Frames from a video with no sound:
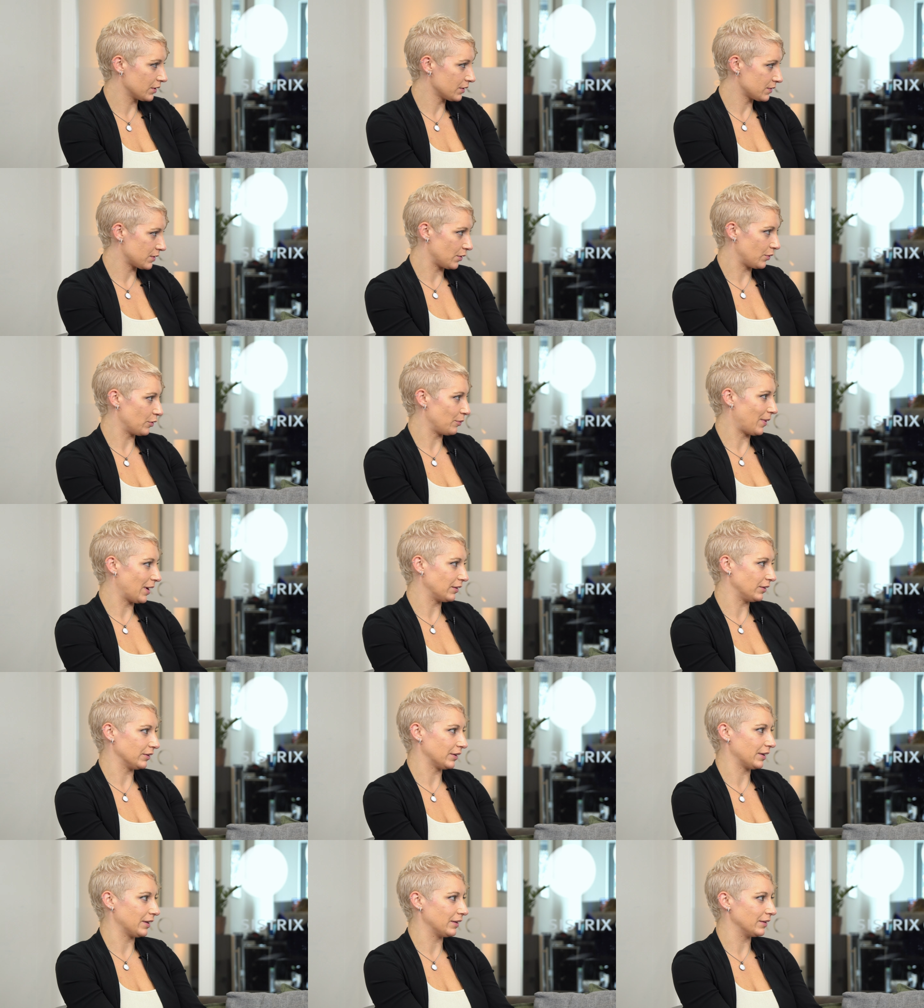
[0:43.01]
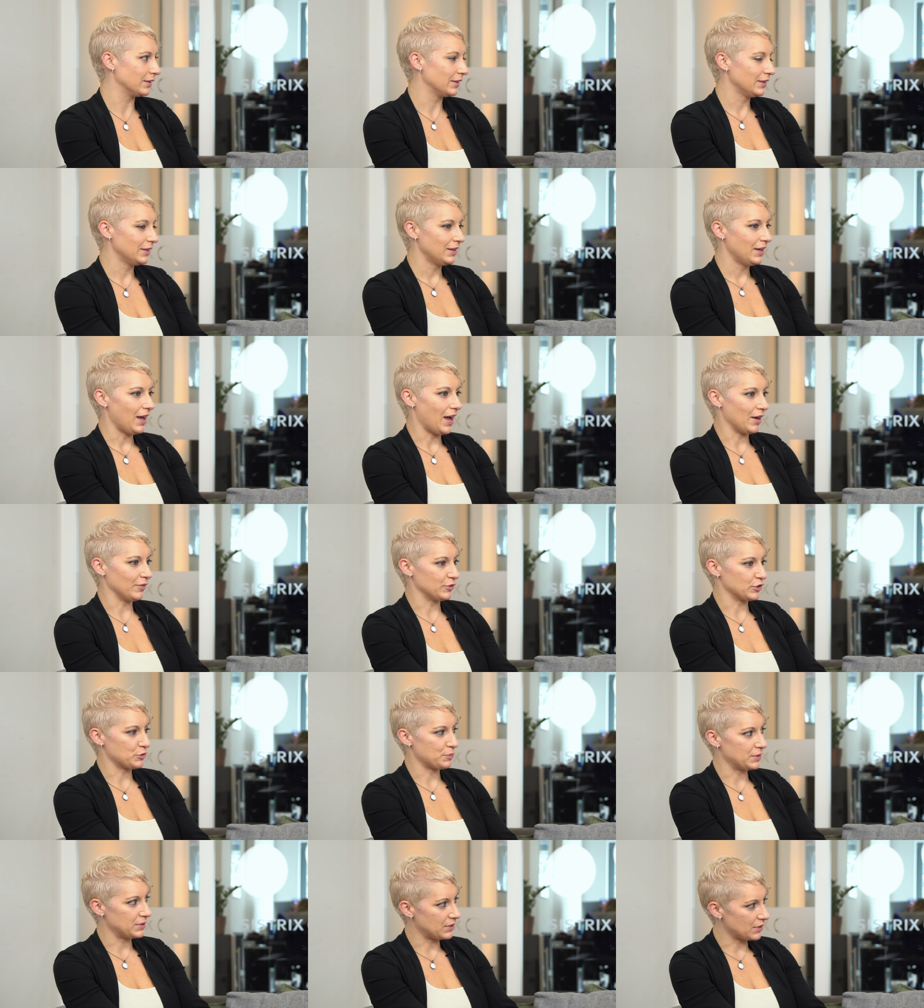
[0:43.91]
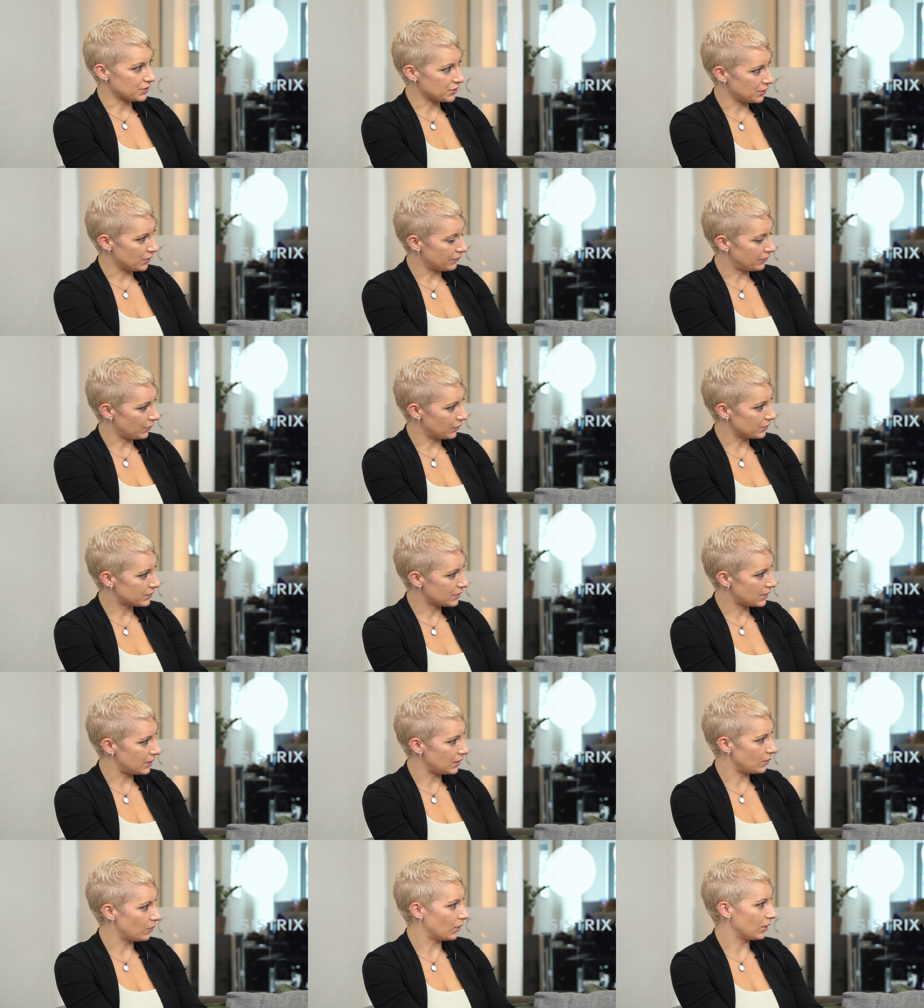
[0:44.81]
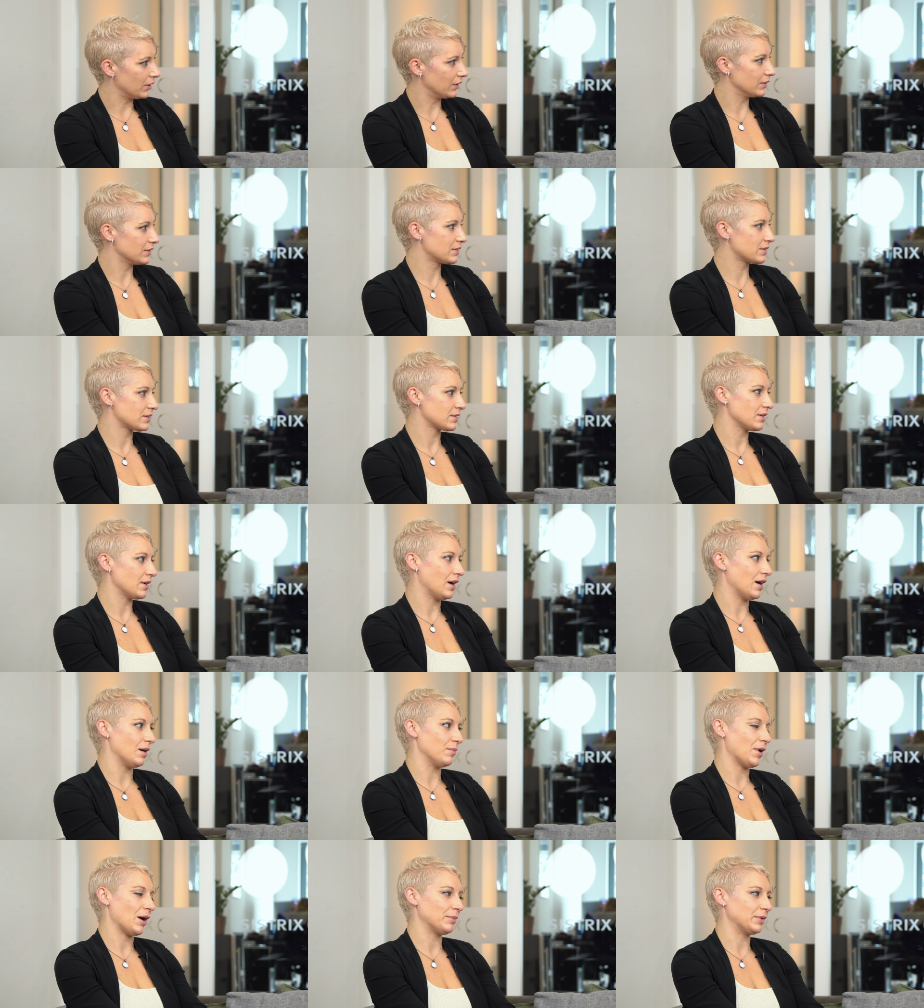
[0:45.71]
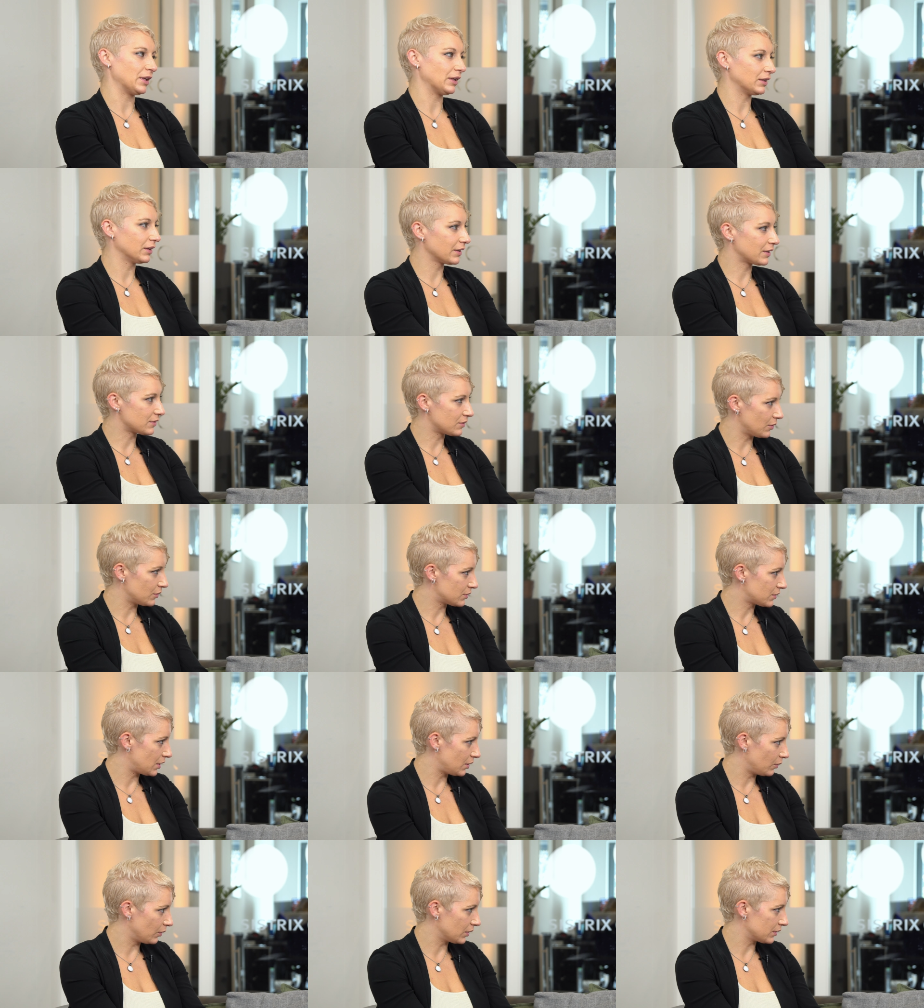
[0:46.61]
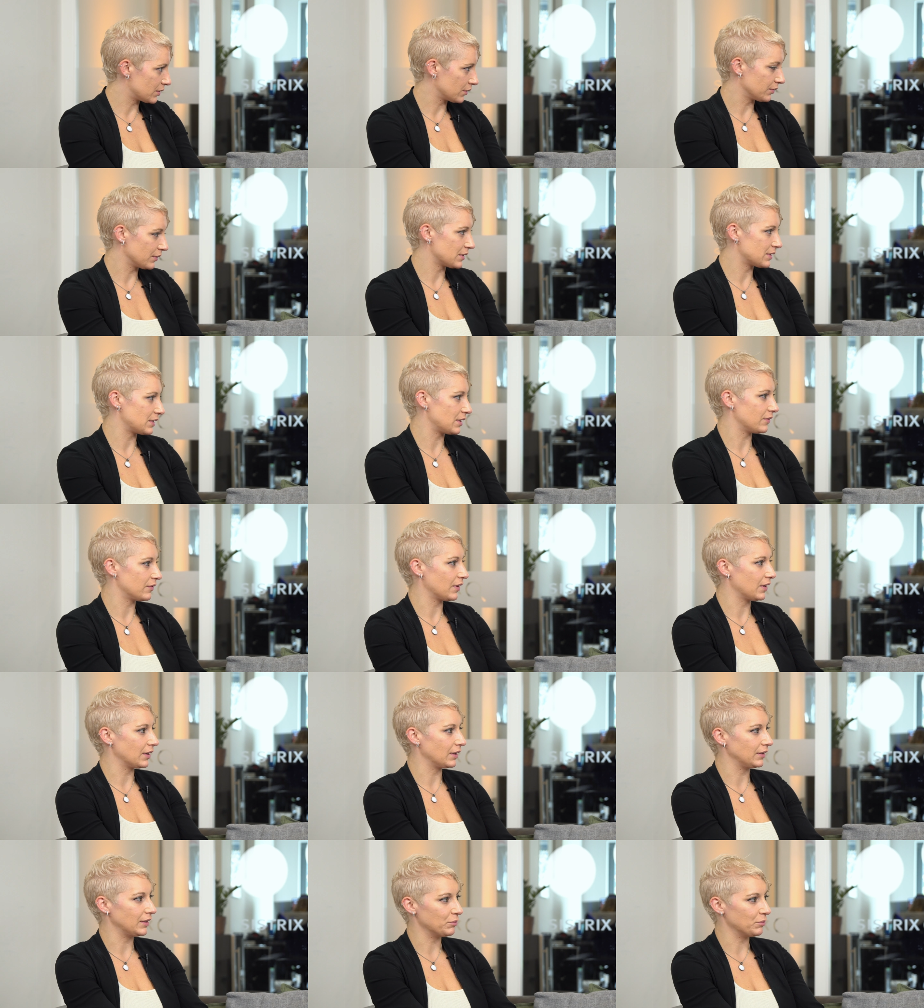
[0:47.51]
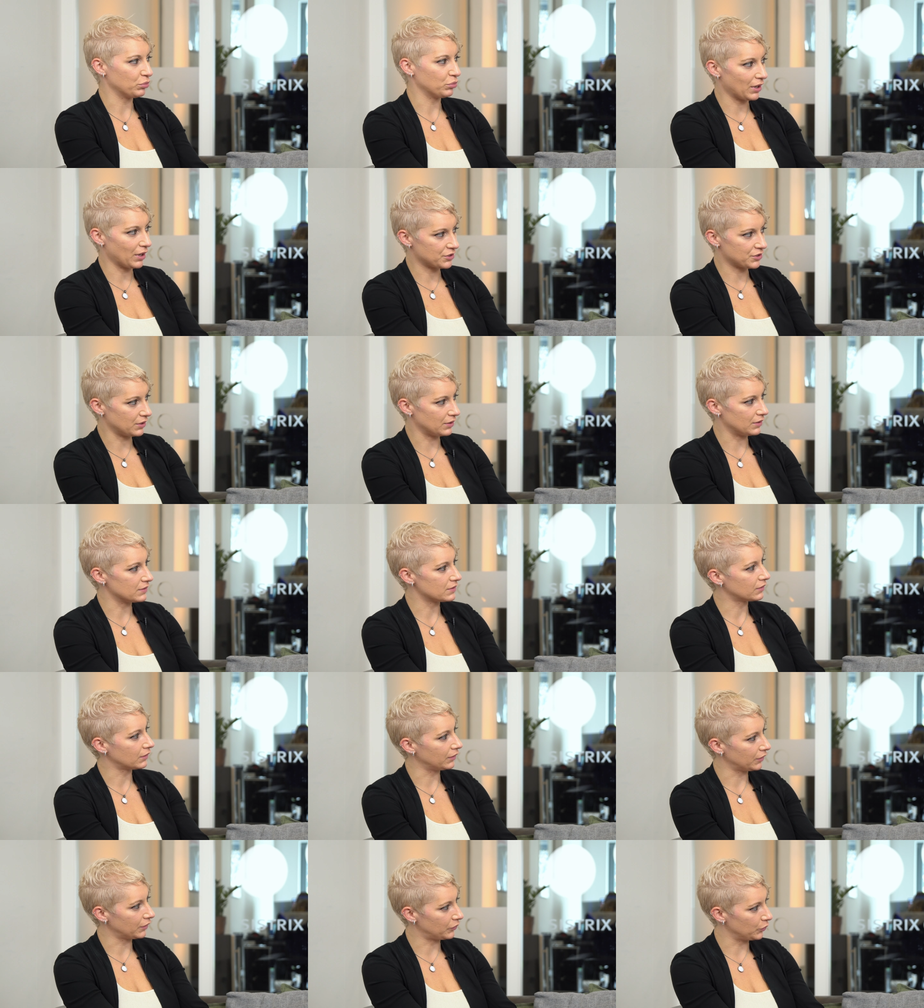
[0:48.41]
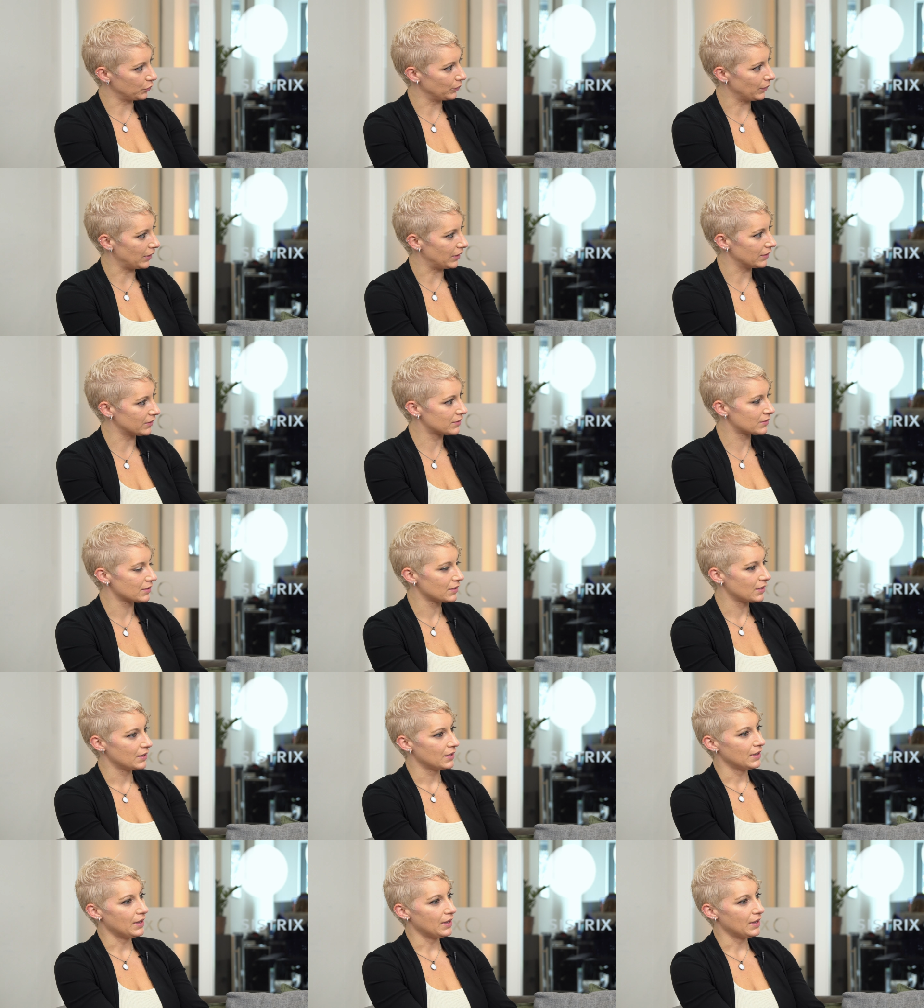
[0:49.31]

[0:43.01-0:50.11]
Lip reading: So we might look at average position of those keywords, how many clicks those keywords are receiving, impressions, click-through rates.